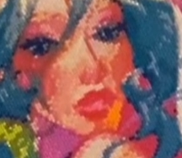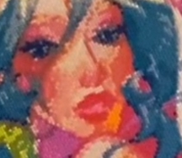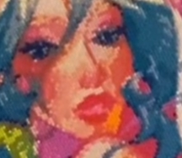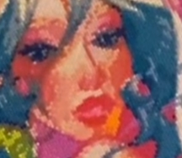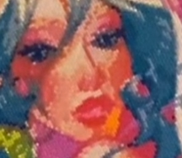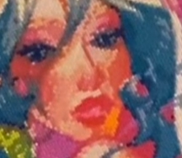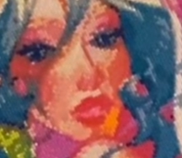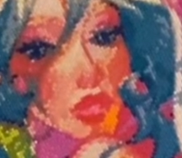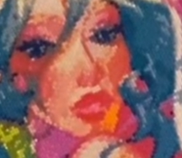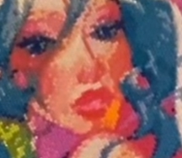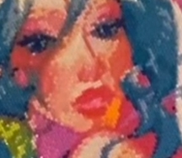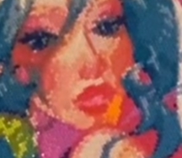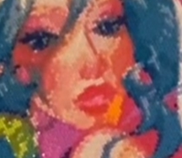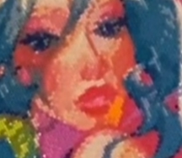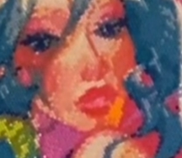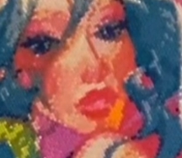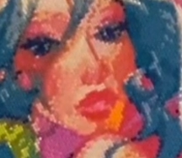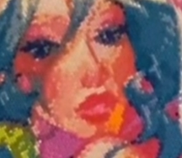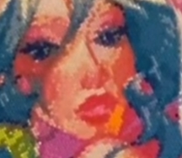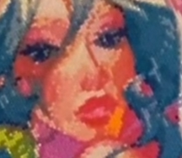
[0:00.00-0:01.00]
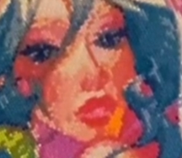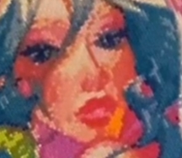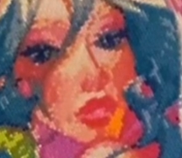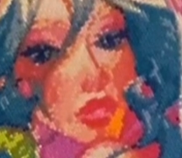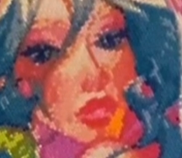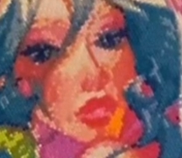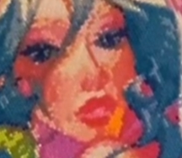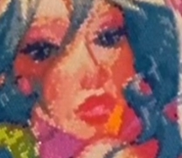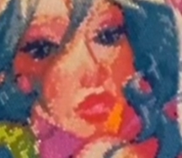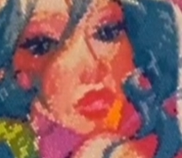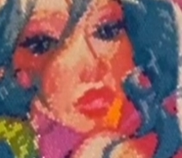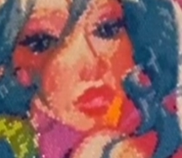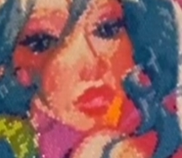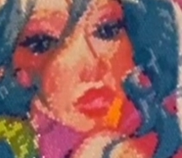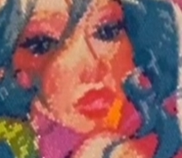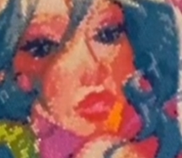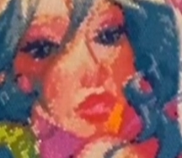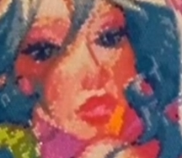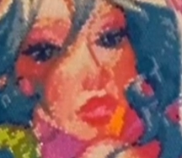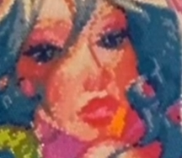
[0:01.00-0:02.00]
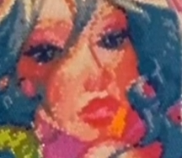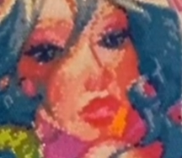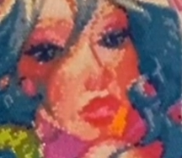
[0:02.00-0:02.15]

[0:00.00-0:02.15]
offers legally licensed artwork and high